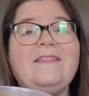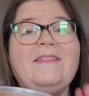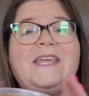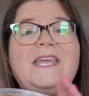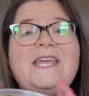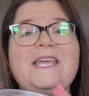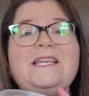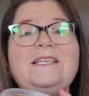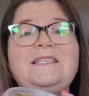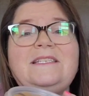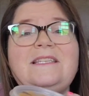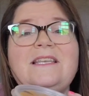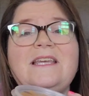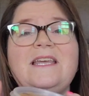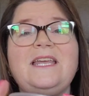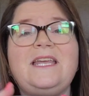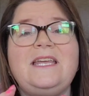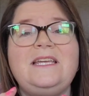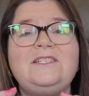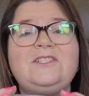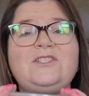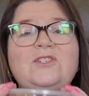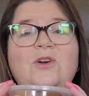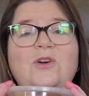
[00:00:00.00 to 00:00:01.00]
These
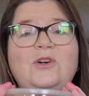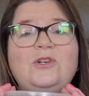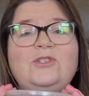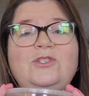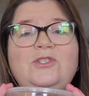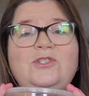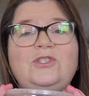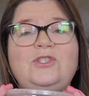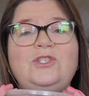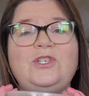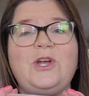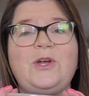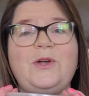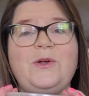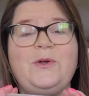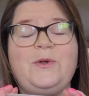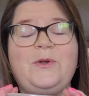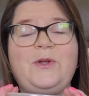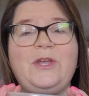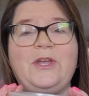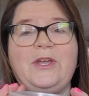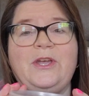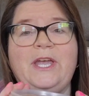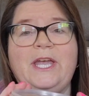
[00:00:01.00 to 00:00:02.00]
things are
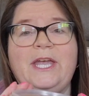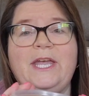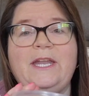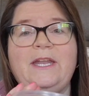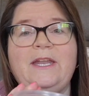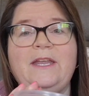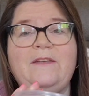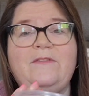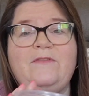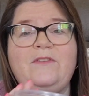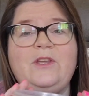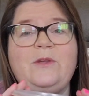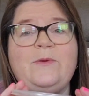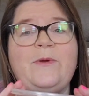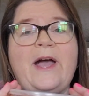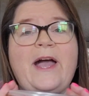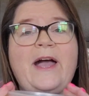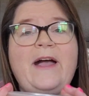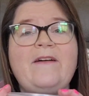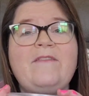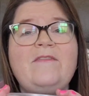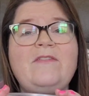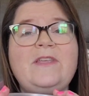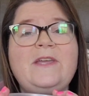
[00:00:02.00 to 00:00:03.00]
so good. If you
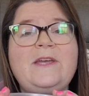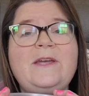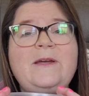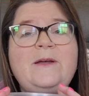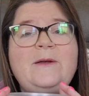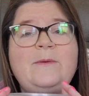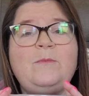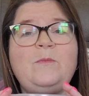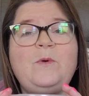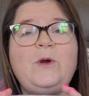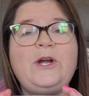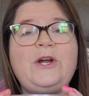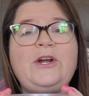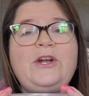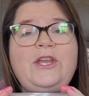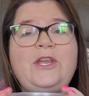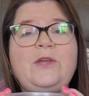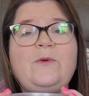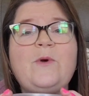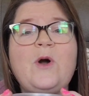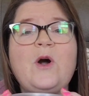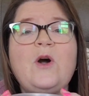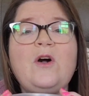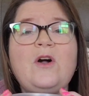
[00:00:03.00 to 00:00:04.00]
have them where
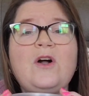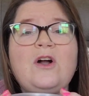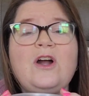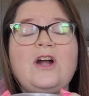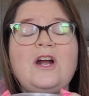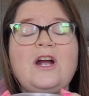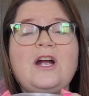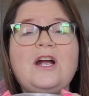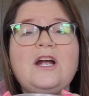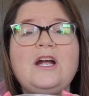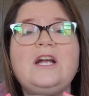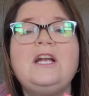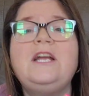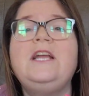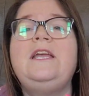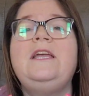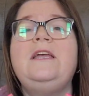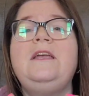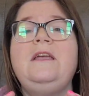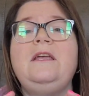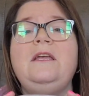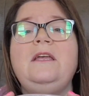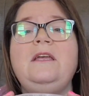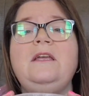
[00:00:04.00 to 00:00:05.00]
you are
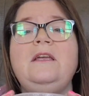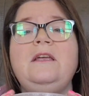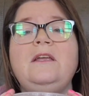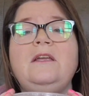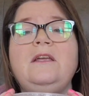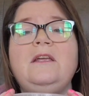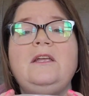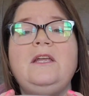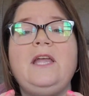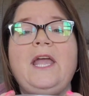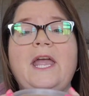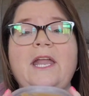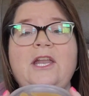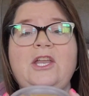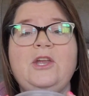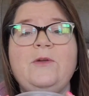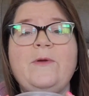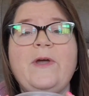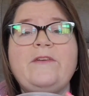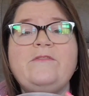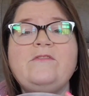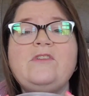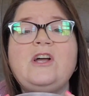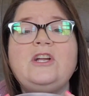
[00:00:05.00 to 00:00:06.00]
and
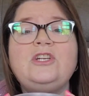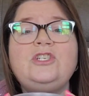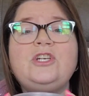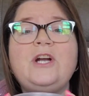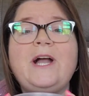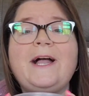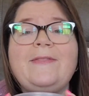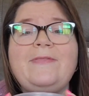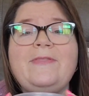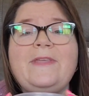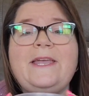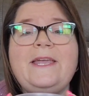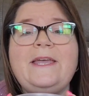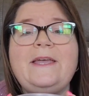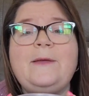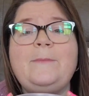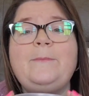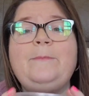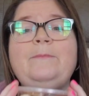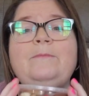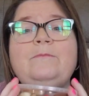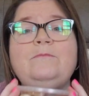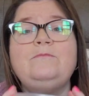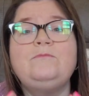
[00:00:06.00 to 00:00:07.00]
you have not tried
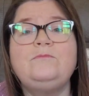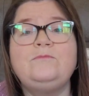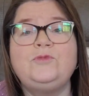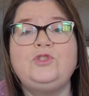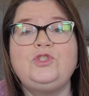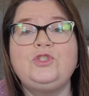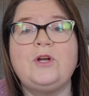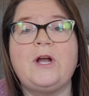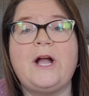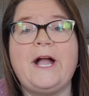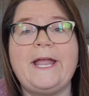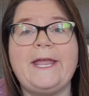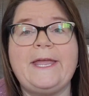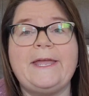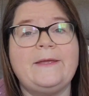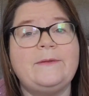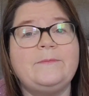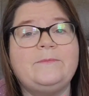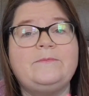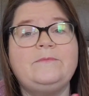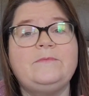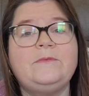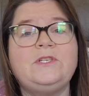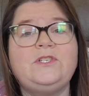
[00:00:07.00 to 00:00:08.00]
them, try
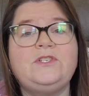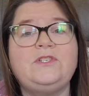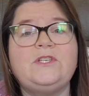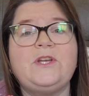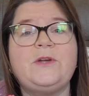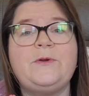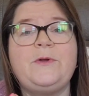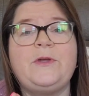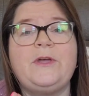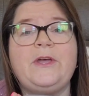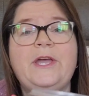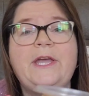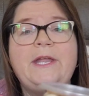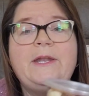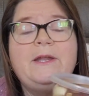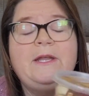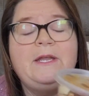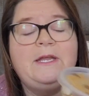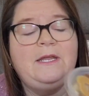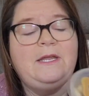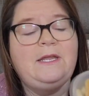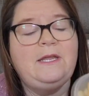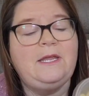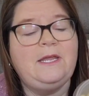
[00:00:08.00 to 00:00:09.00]
it. It's so
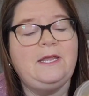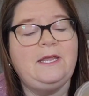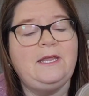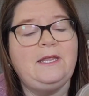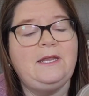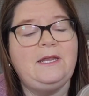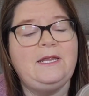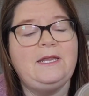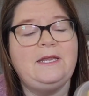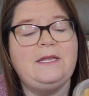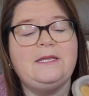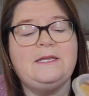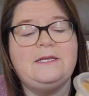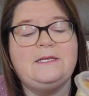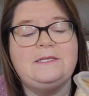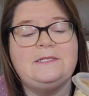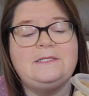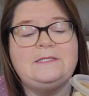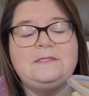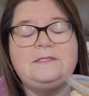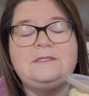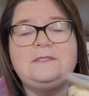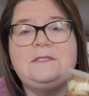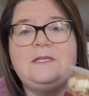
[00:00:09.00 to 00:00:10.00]
good. It
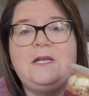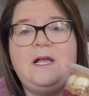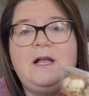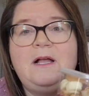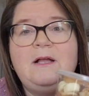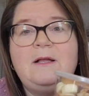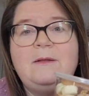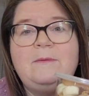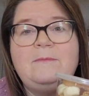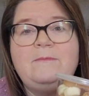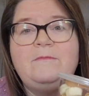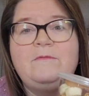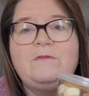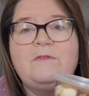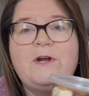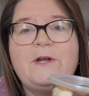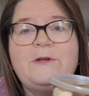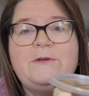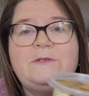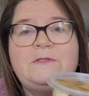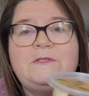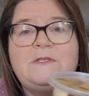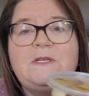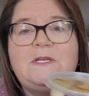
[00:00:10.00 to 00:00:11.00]
is um,
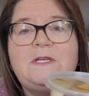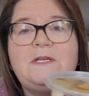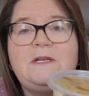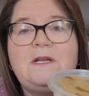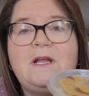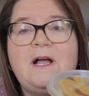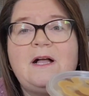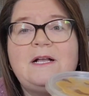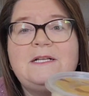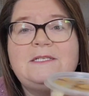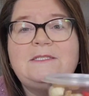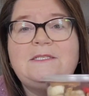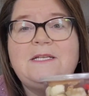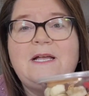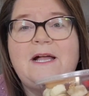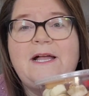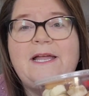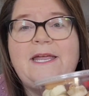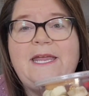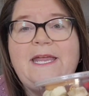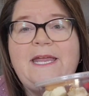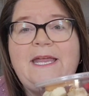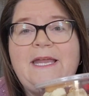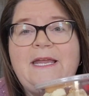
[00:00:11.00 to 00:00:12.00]
frozen
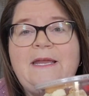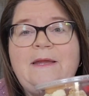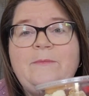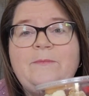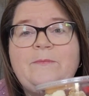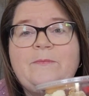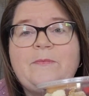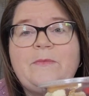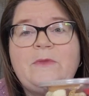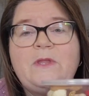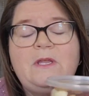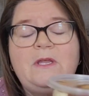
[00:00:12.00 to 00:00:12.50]
acai.